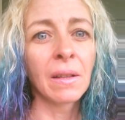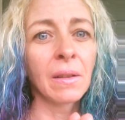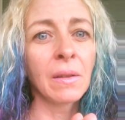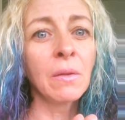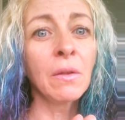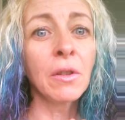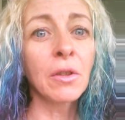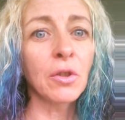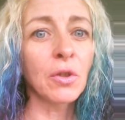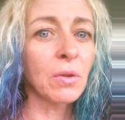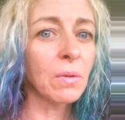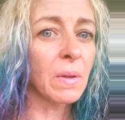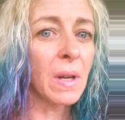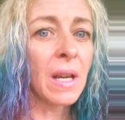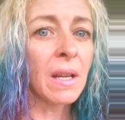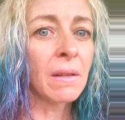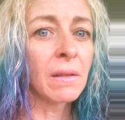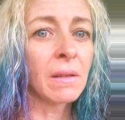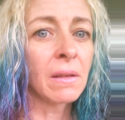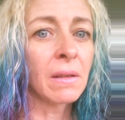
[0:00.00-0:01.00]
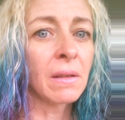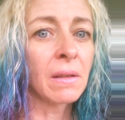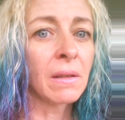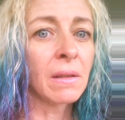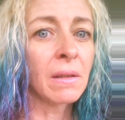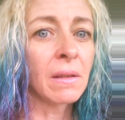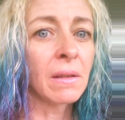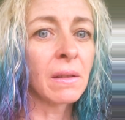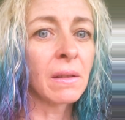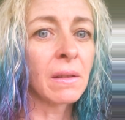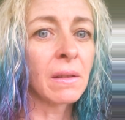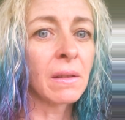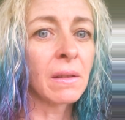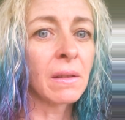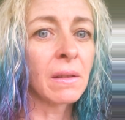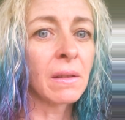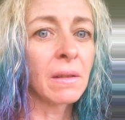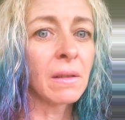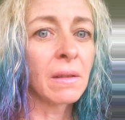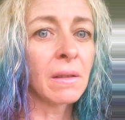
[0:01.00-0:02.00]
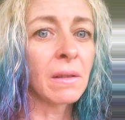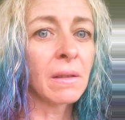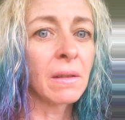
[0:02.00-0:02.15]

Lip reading: "You're a traitor. You don't belong here.